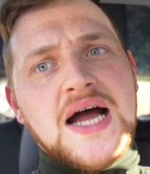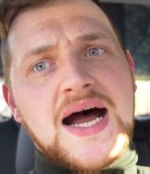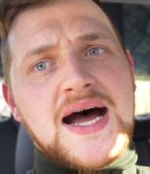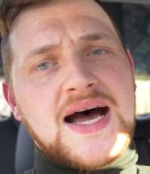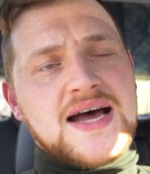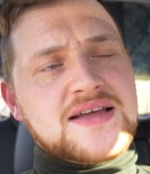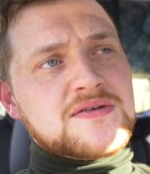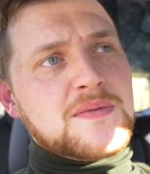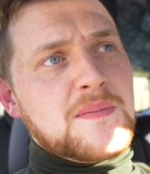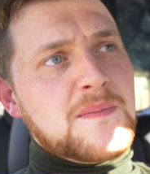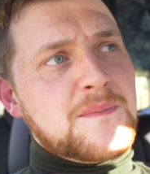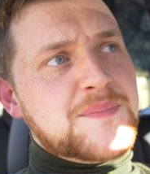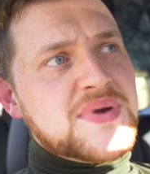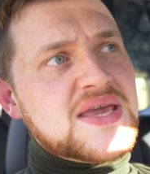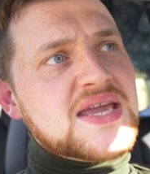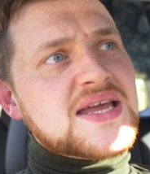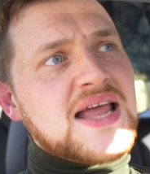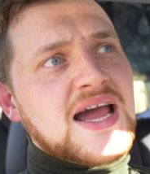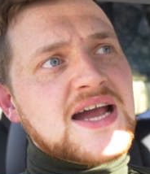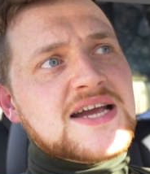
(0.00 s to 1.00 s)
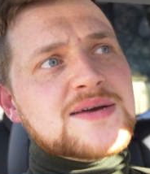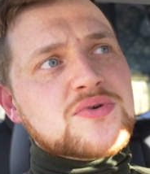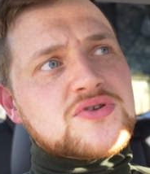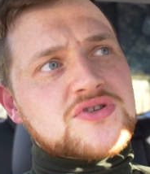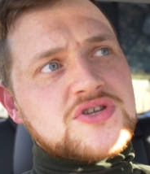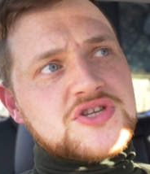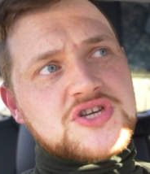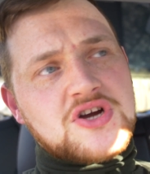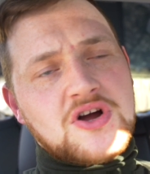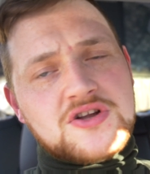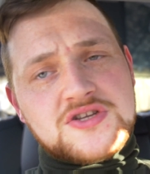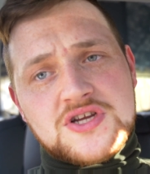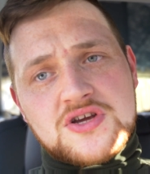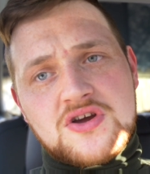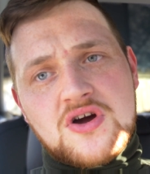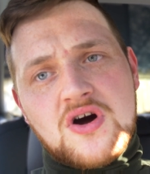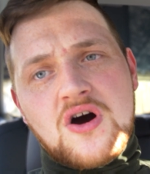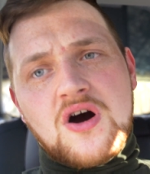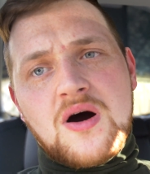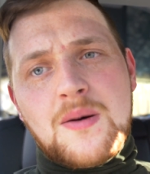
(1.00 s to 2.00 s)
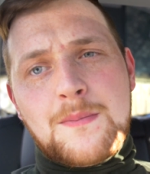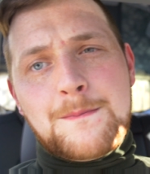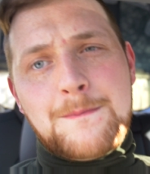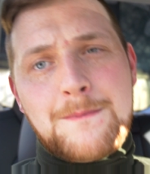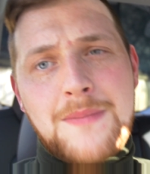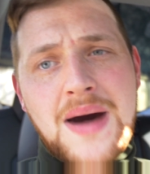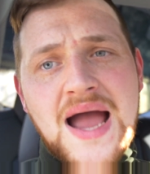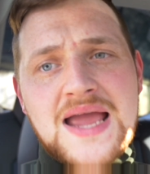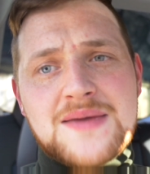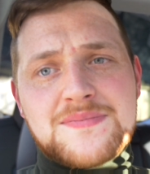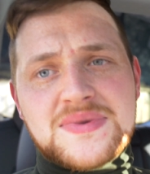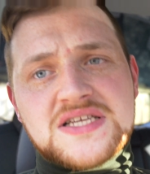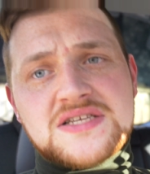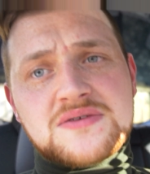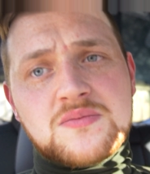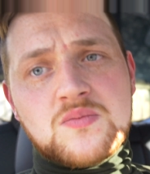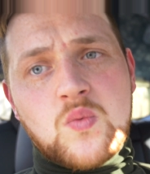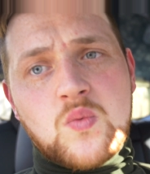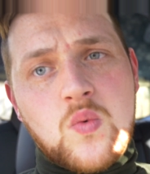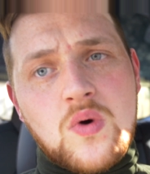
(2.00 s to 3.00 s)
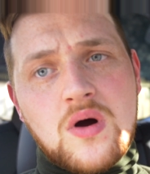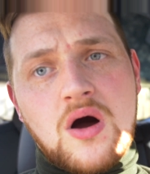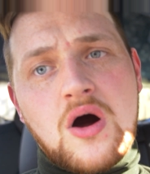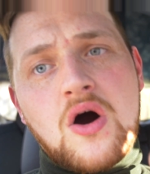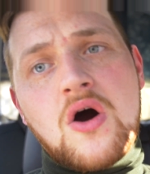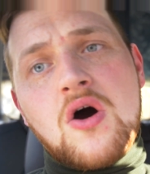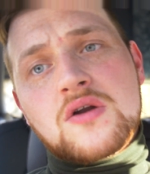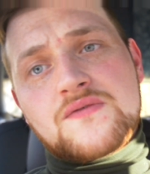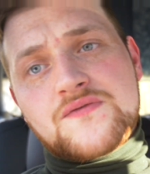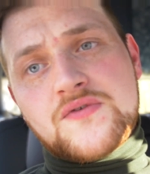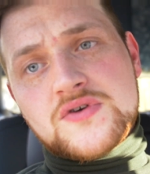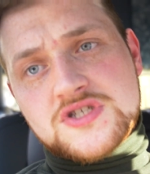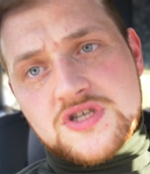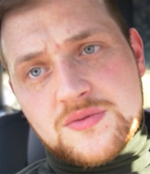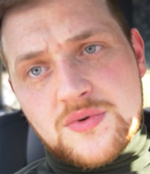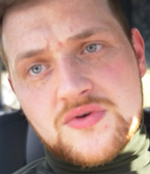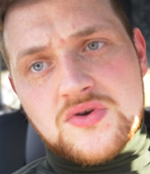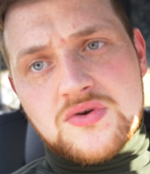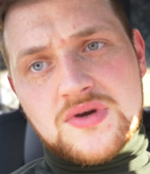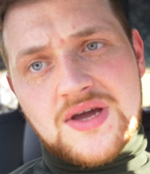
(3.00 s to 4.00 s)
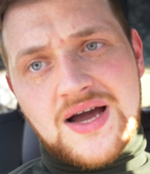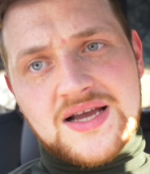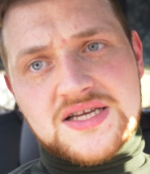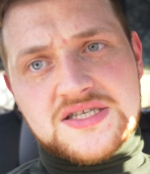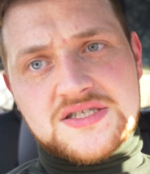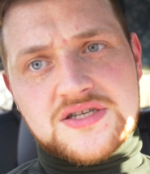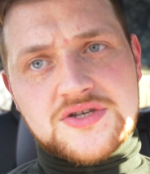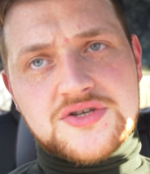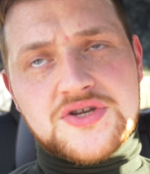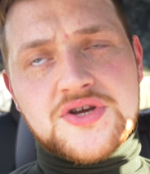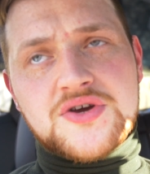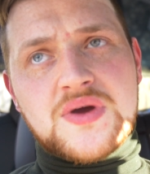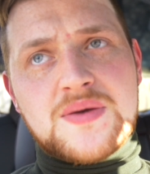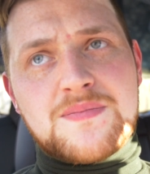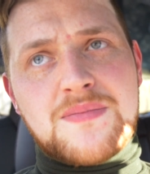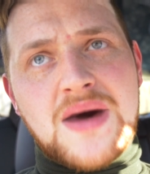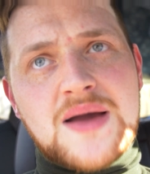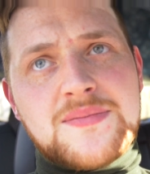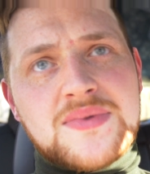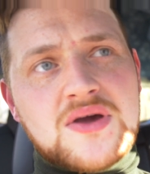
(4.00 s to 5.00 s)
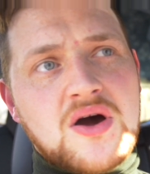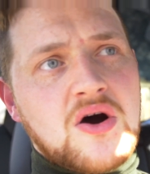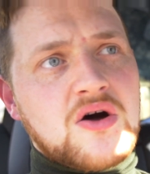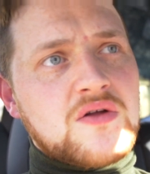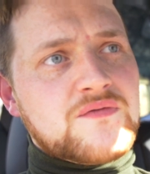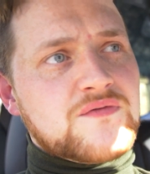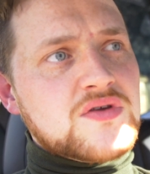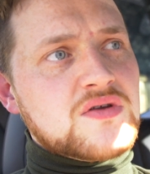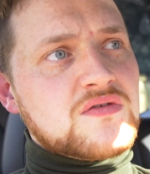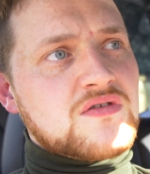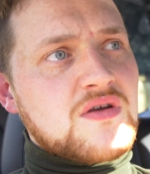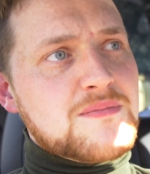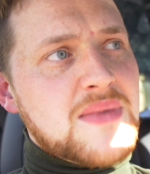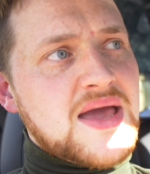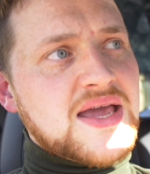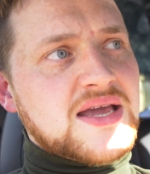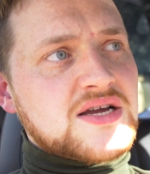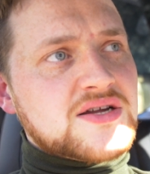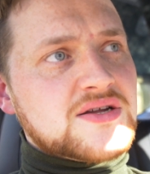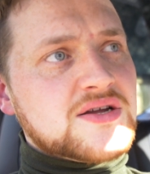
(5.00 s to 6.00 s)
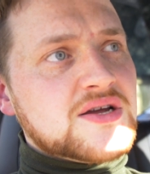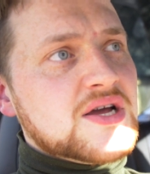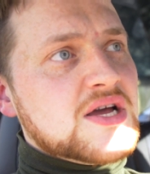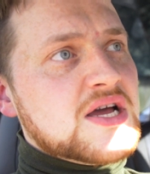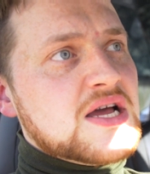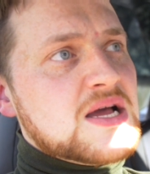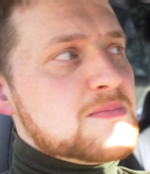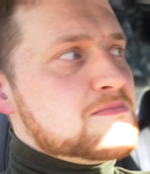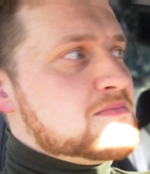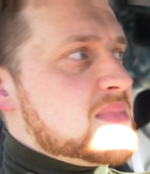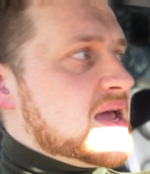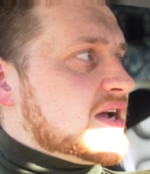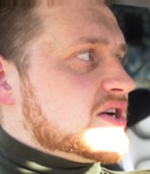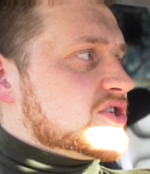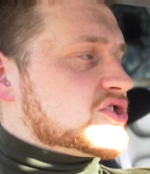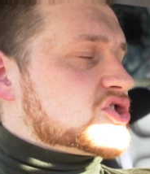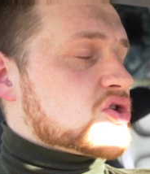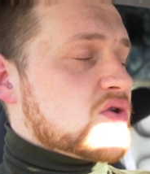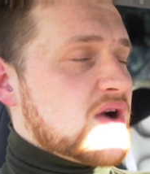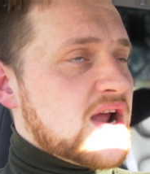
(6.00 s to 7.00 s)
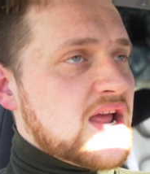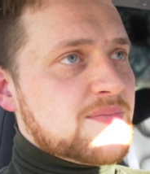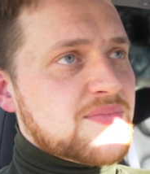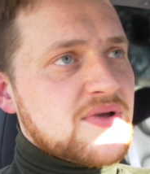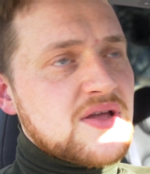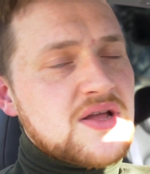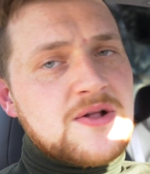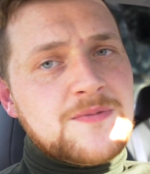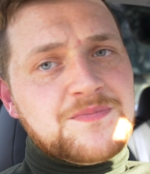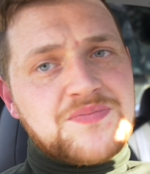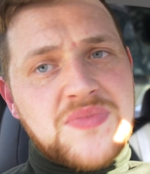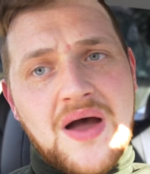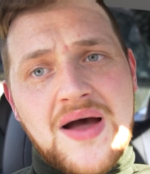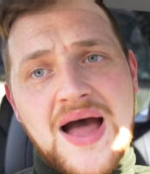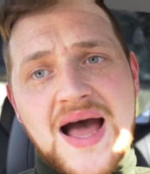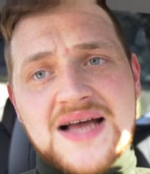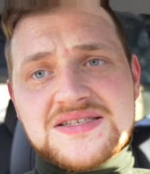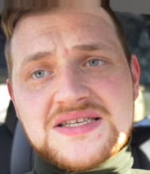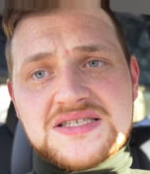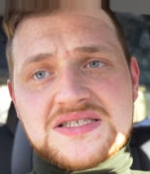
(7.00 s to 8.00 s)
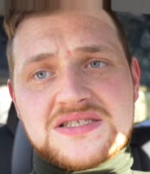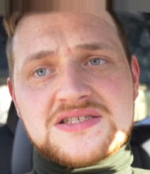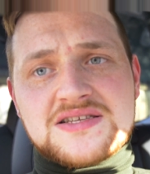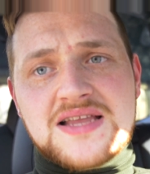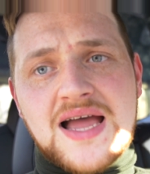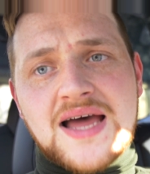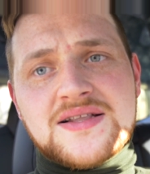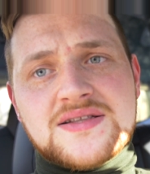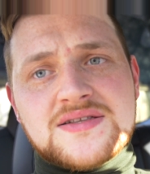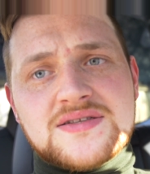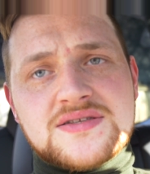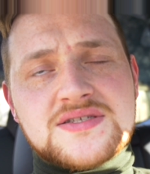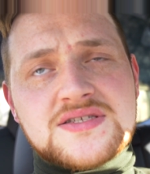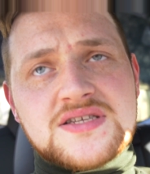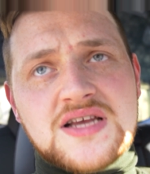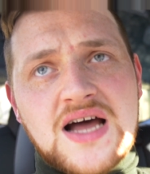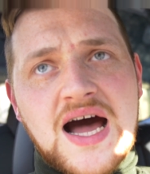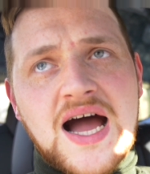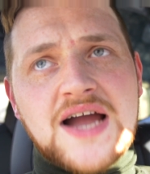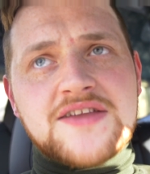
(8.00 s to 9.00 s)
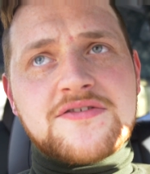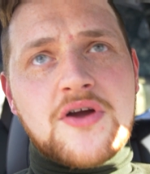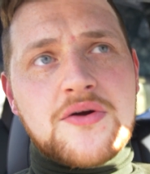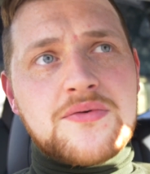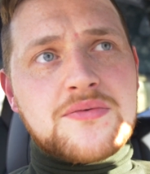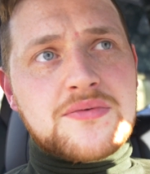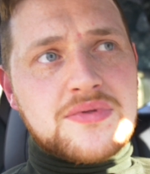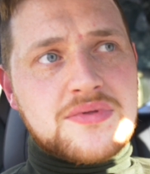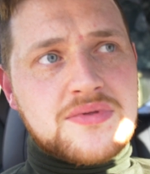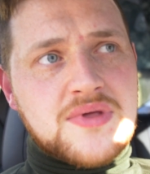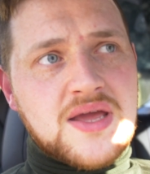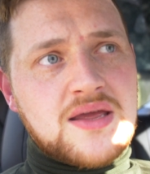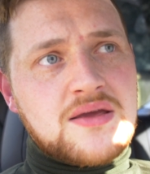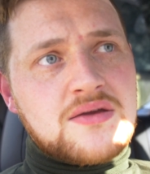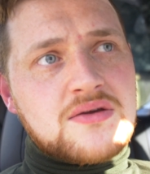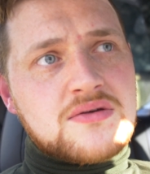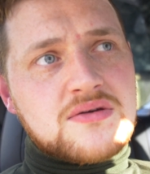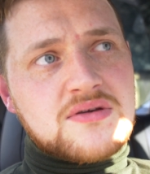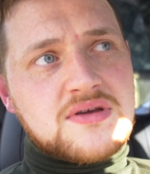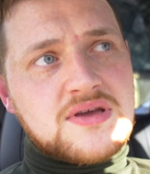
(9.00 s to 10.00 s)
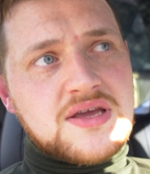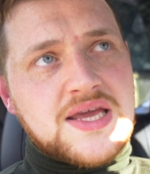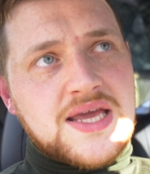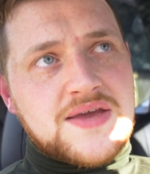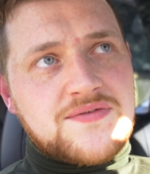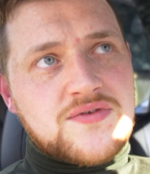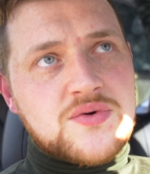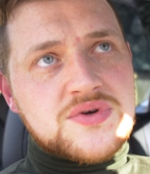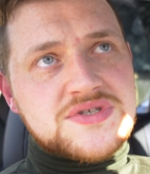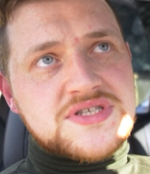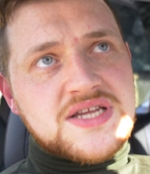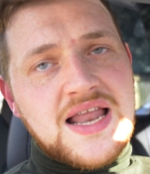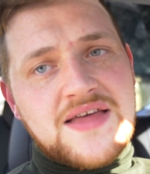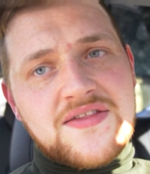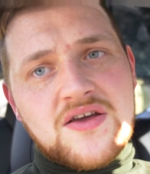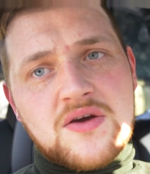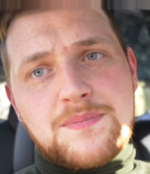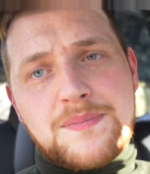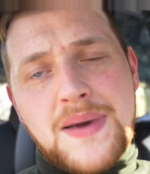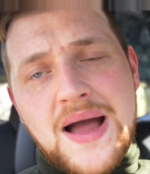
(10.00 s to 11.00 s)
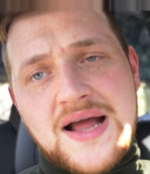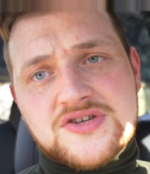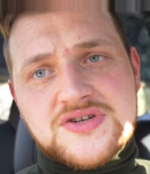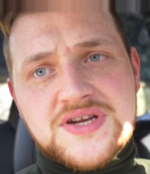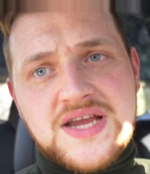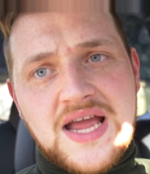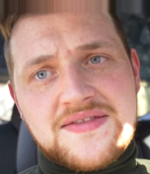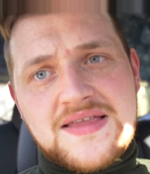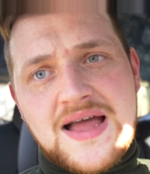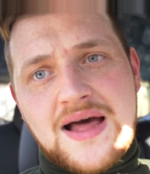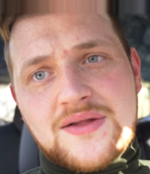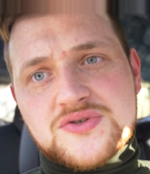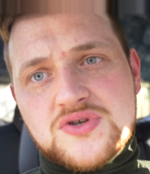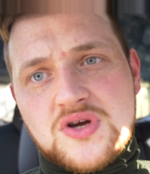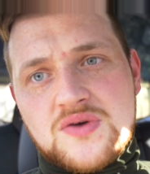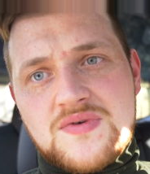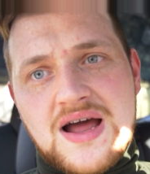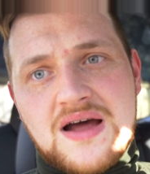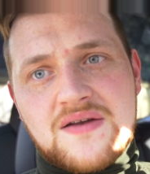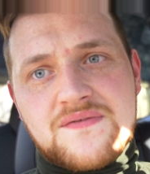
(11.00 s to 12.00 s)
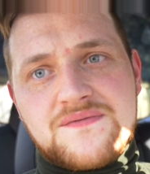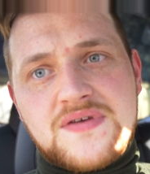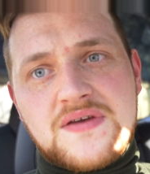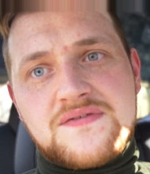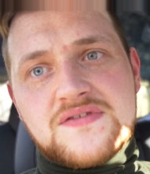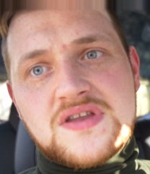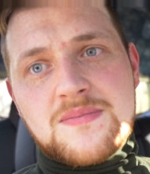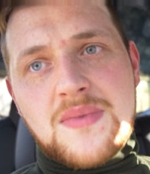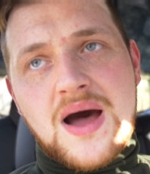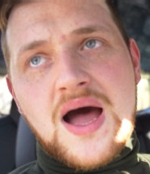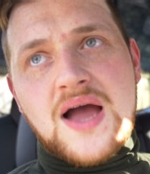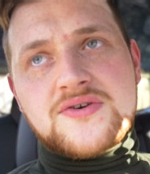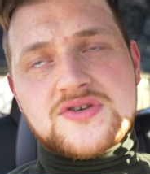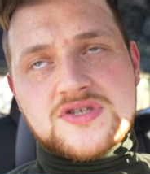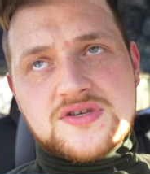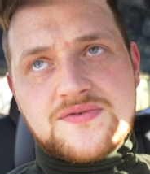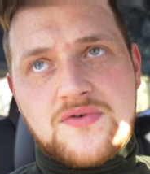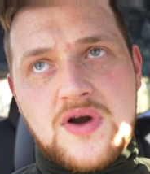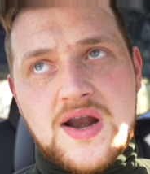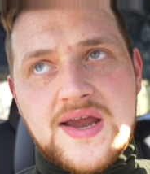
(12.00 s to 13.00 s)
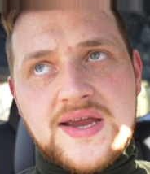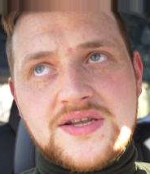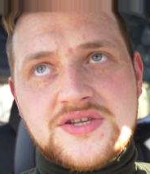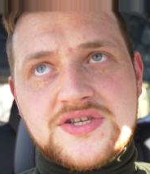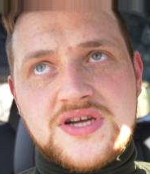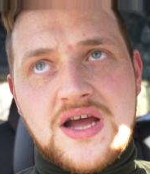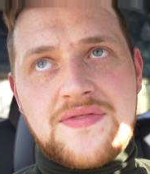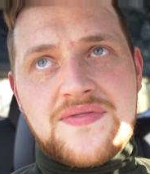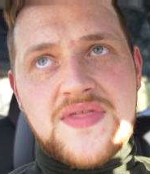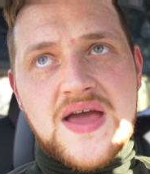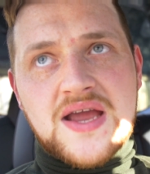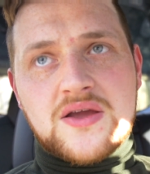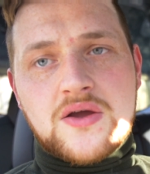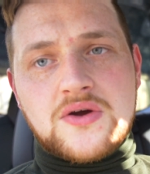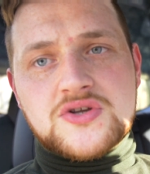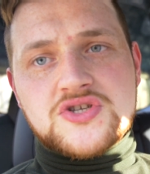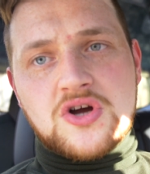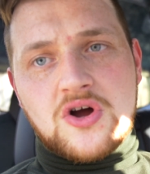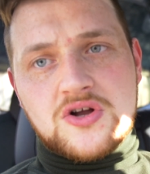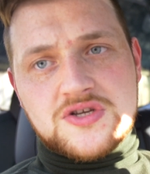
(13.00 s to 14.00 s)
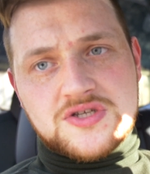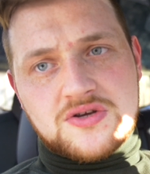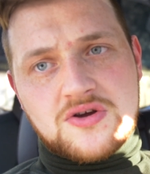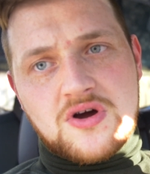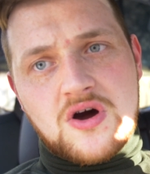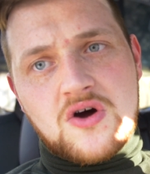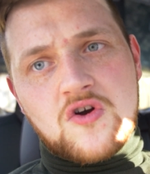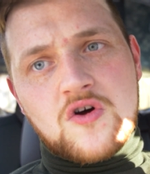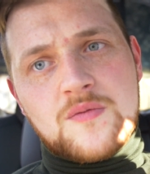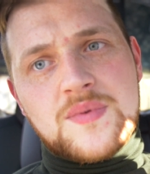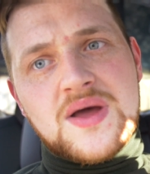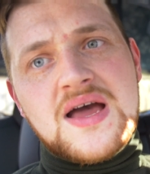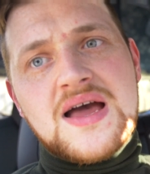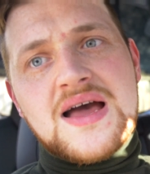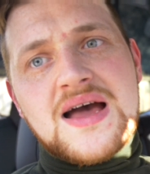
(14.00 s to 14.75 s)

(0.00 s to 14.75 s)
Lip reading: And being able to charge the car might be hard for some of you guys to do. It might be hard for you to make a trip. Now, as it stands, I don't think, if you were to let the battery get down to around 50 miles of range and then go charge the car up,